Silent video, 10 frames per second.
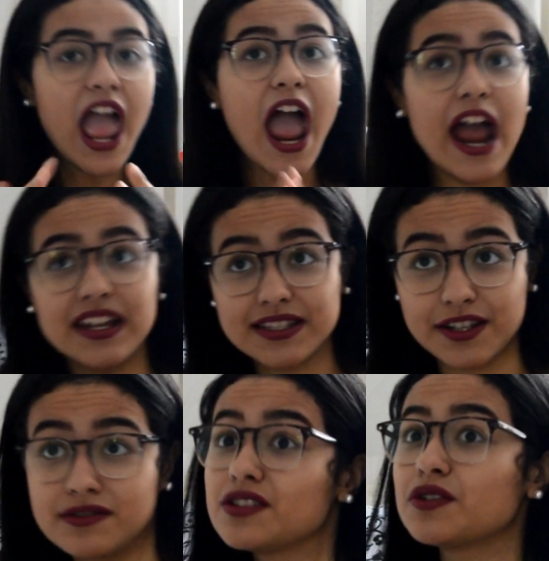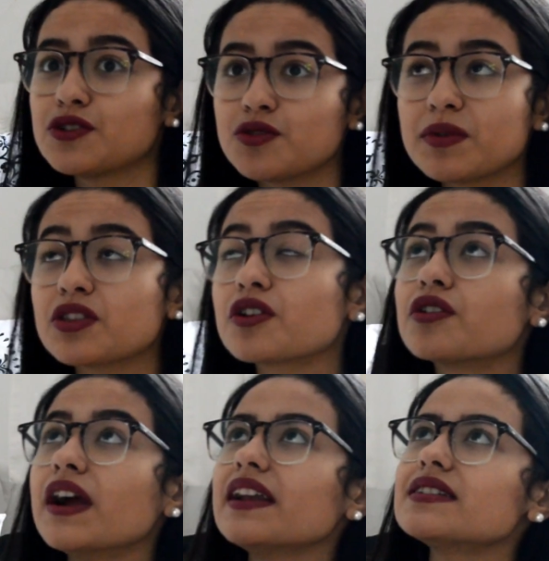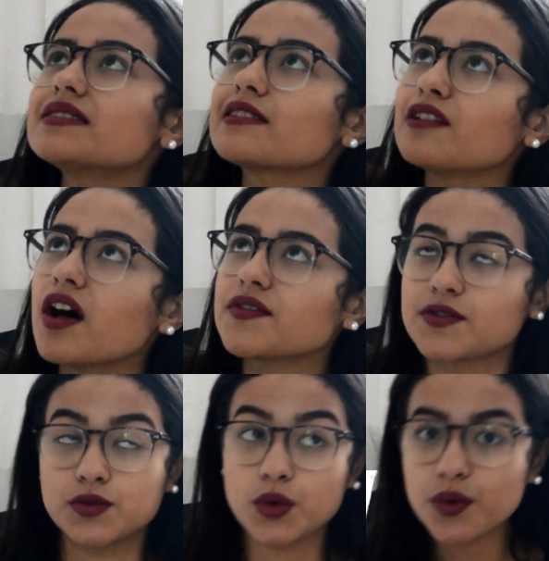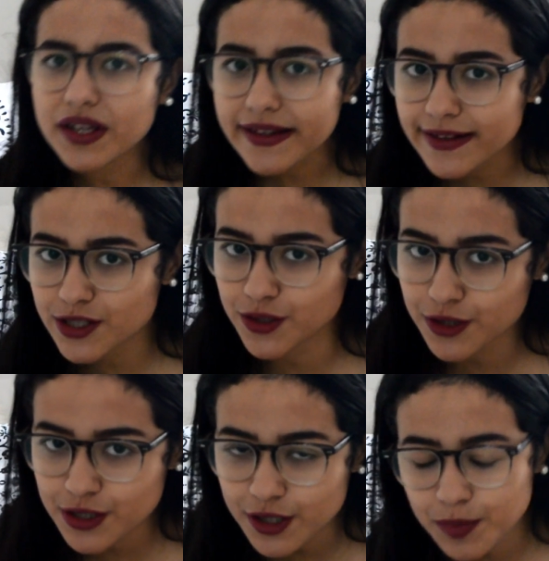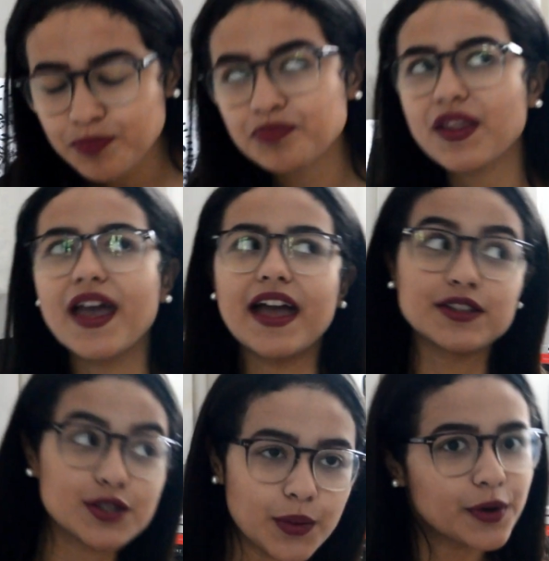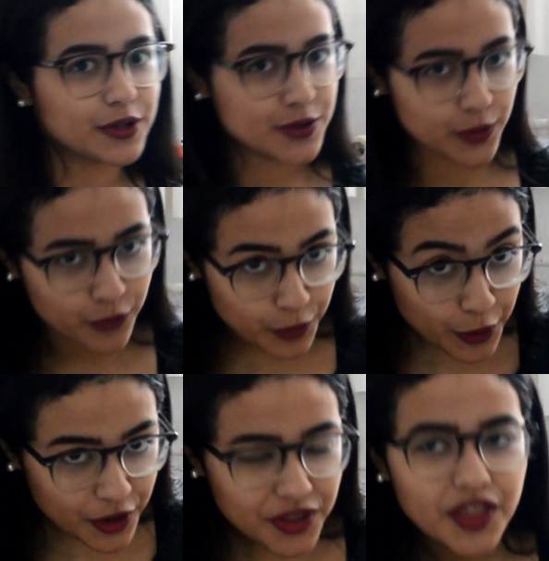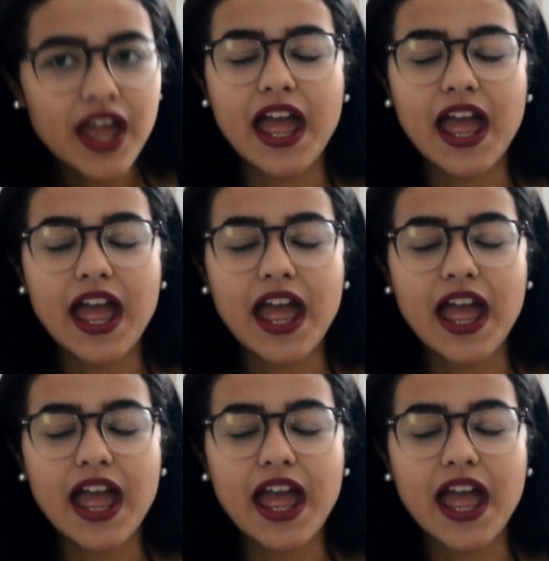and it's considered to be the greatest love story in literature, and so on and so forth.